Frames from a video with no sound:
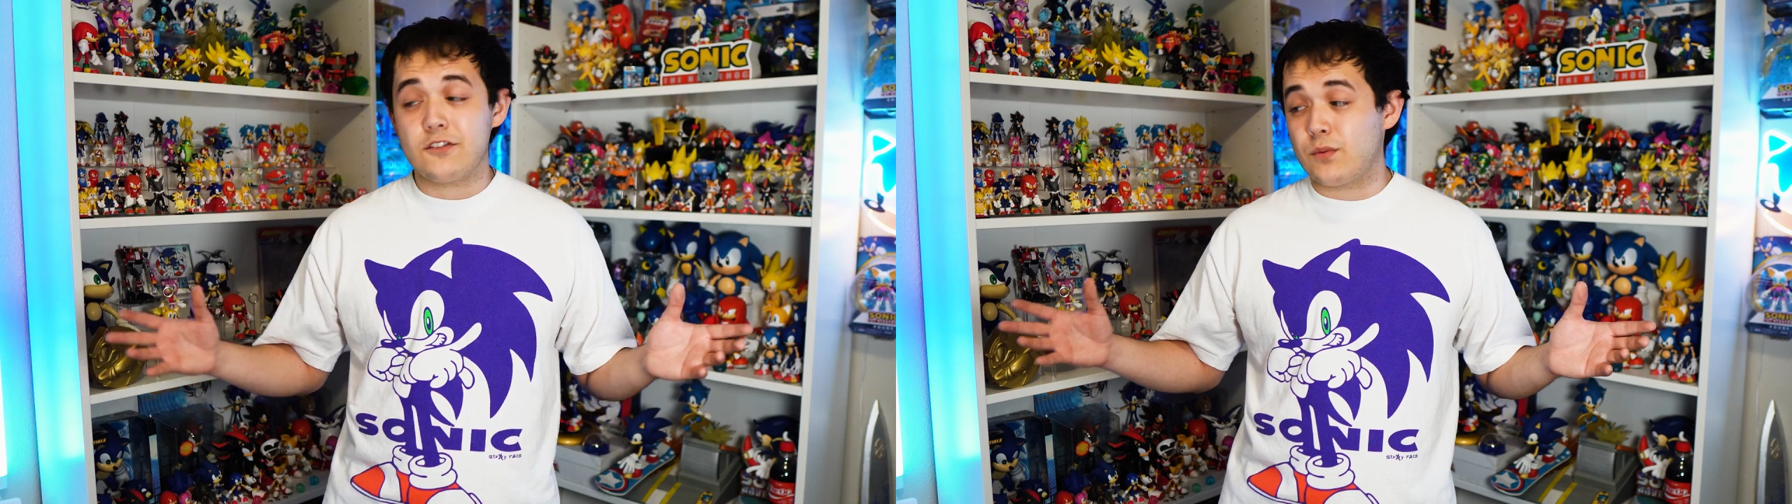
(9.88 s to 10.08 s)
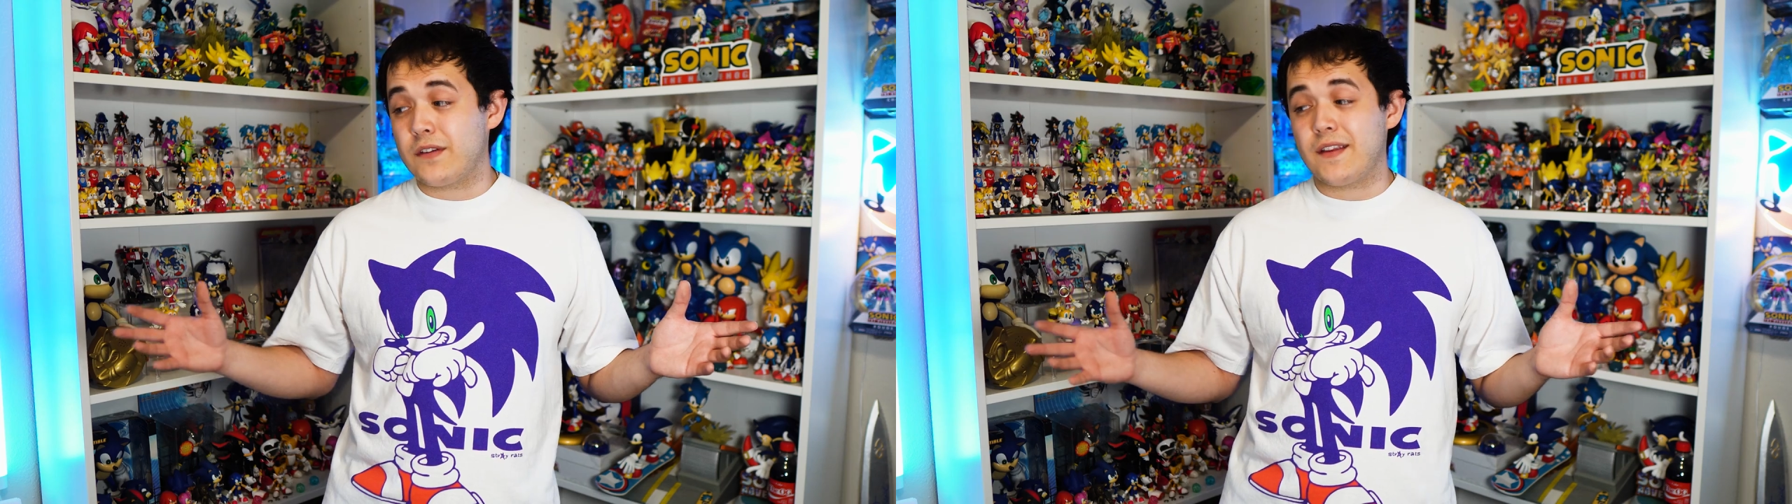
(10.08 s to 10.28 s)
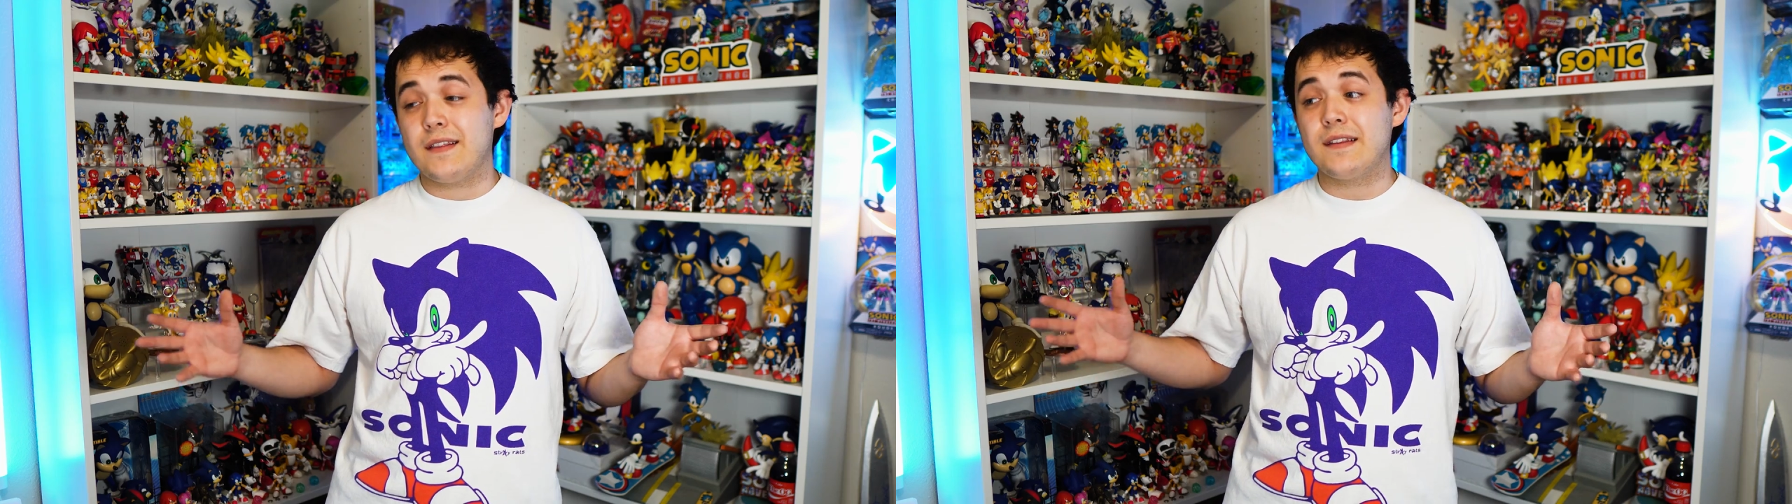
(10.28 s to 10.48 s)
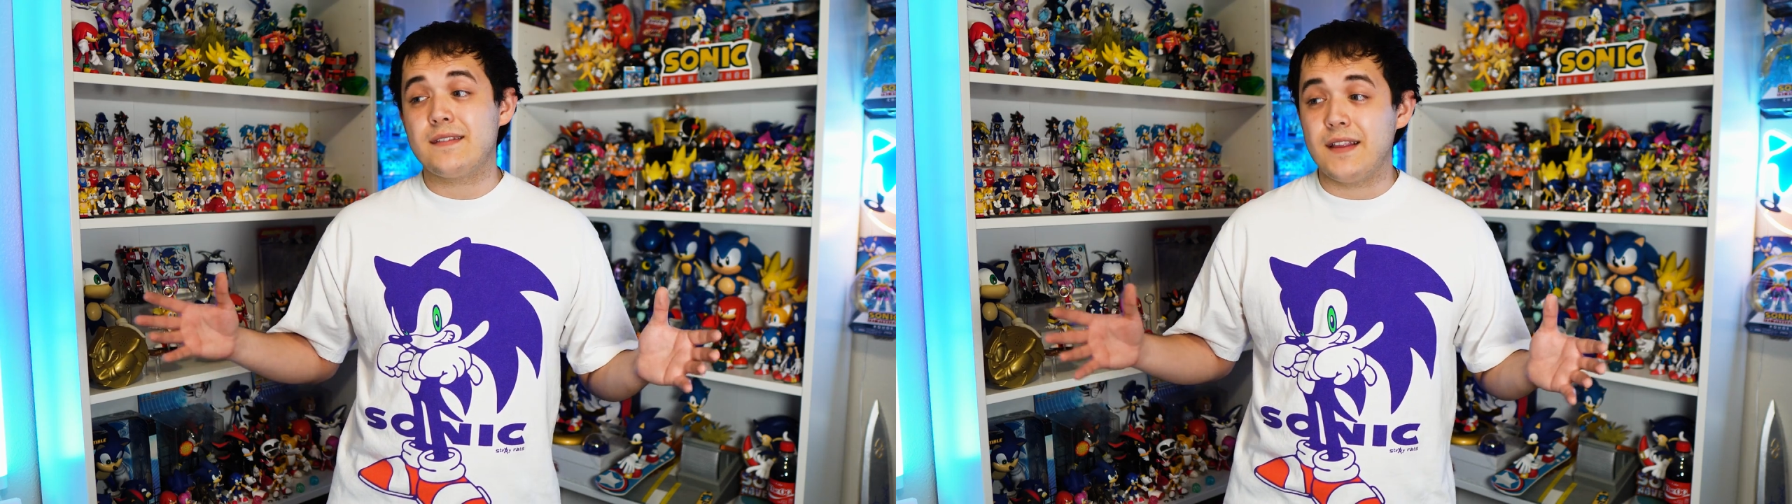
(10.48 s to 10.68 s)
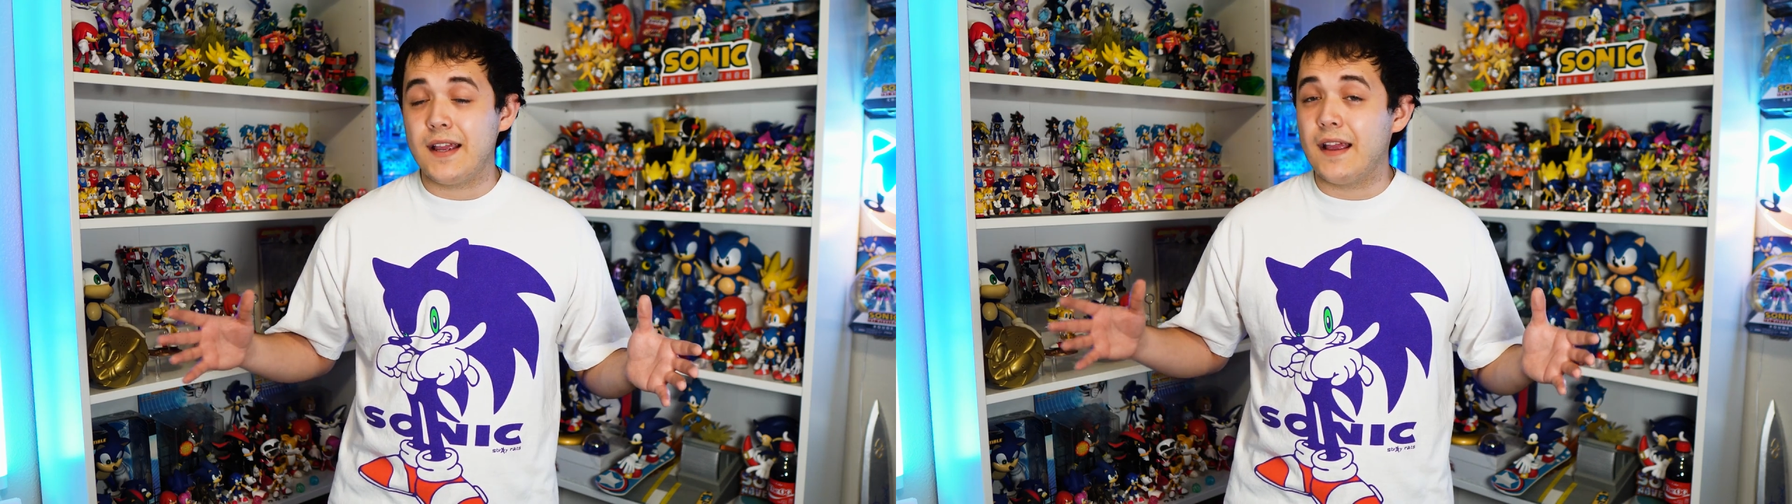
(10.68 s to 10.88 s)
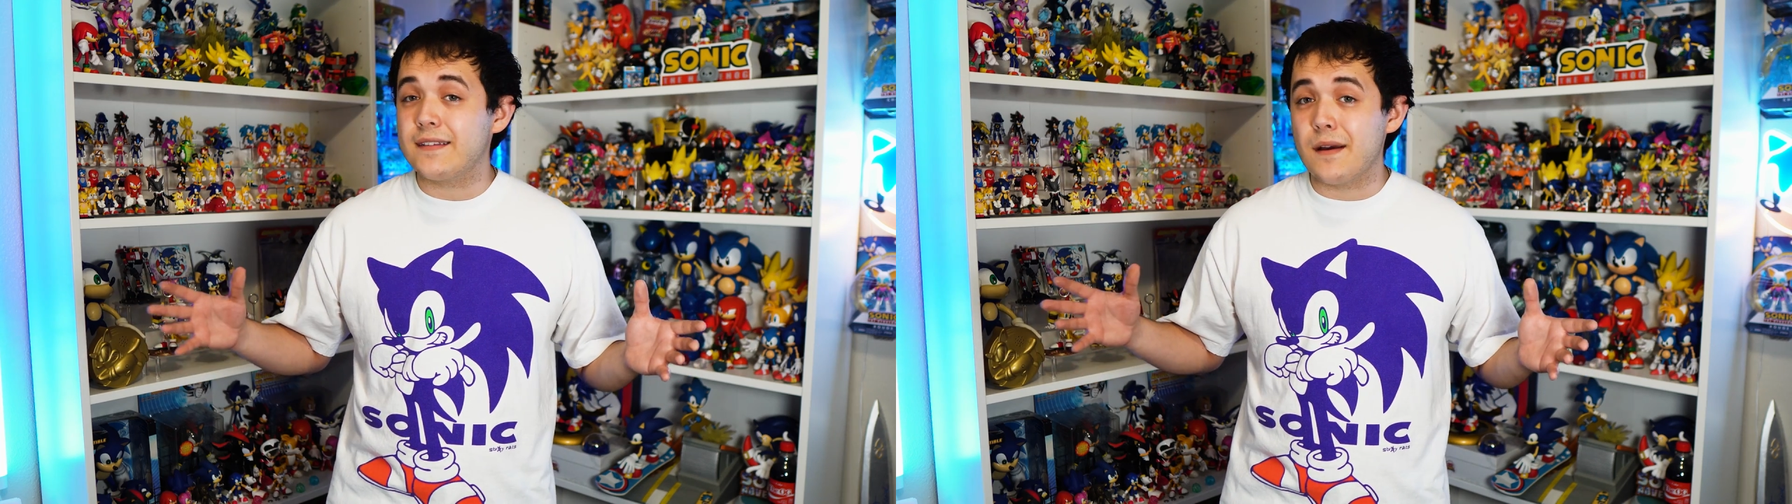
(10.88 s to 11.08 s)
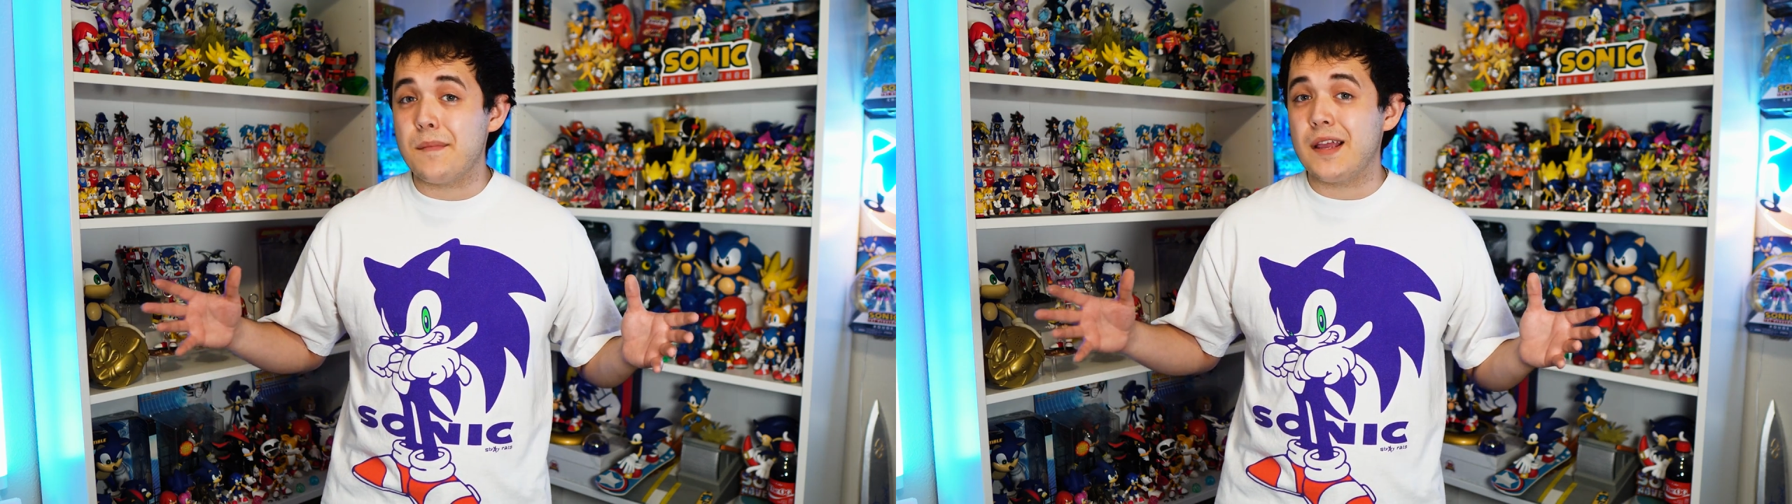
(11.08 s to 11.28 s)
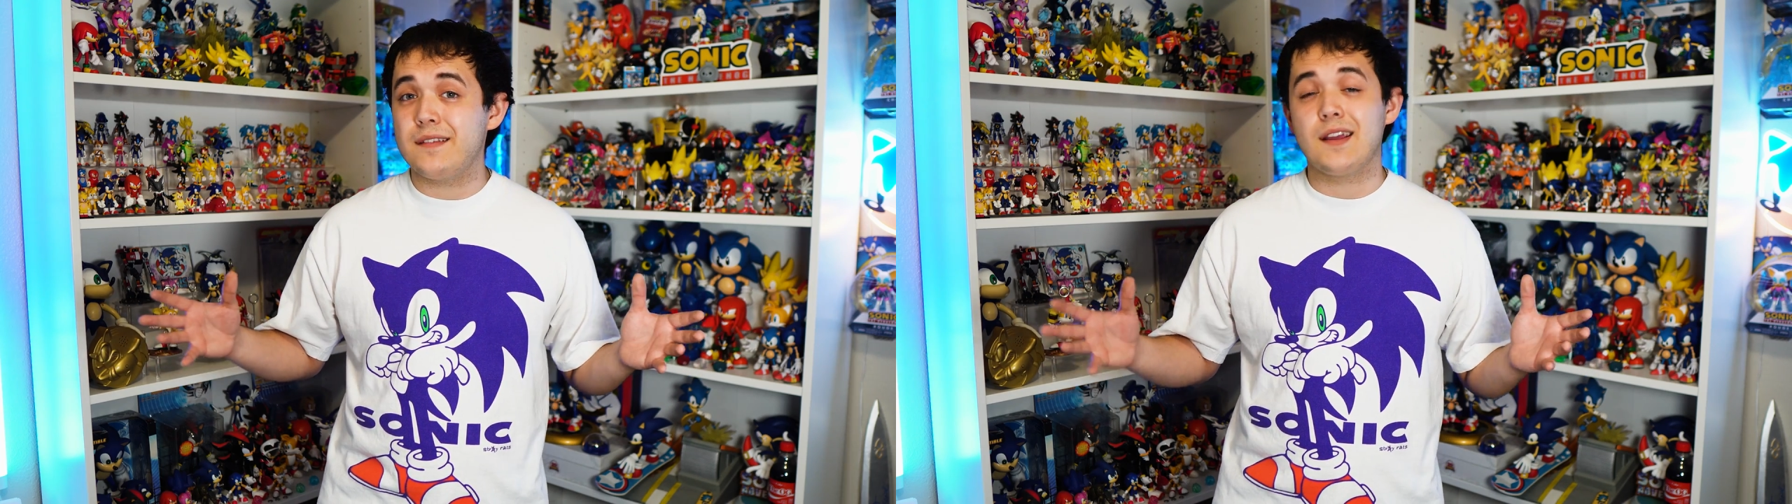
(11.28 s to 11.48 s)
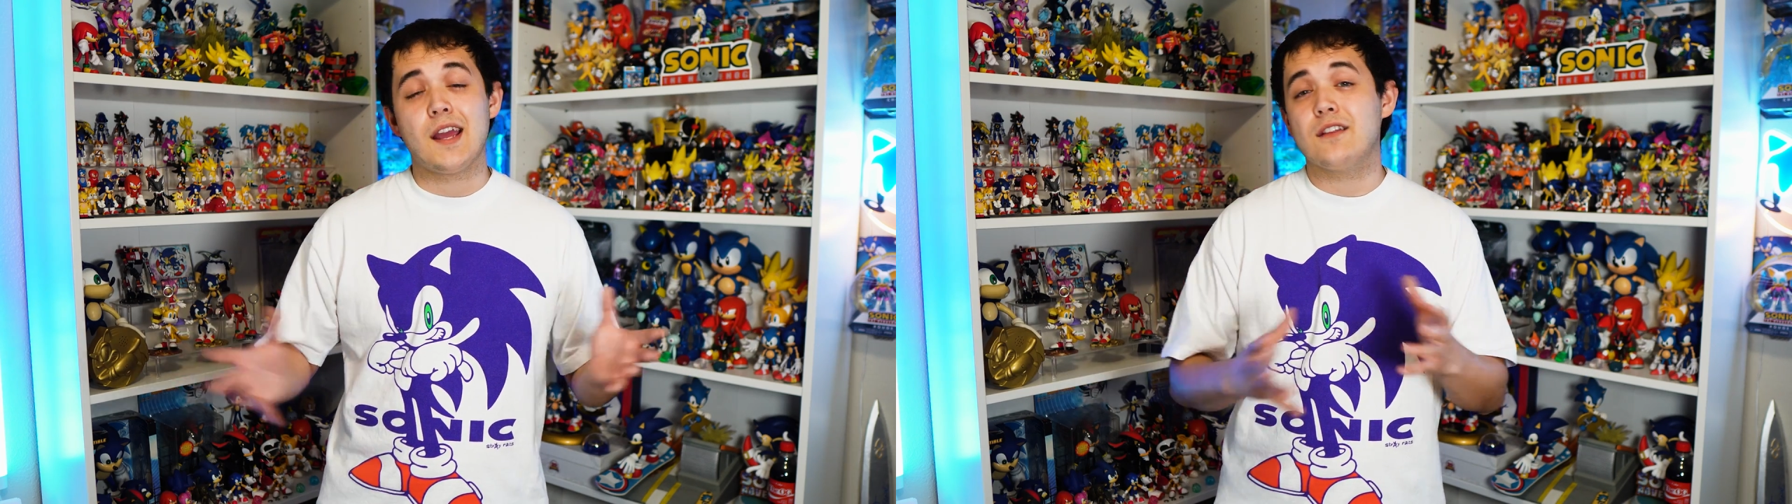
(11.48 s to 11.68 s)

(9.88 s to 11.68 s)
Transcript: just want to say this thing is amazing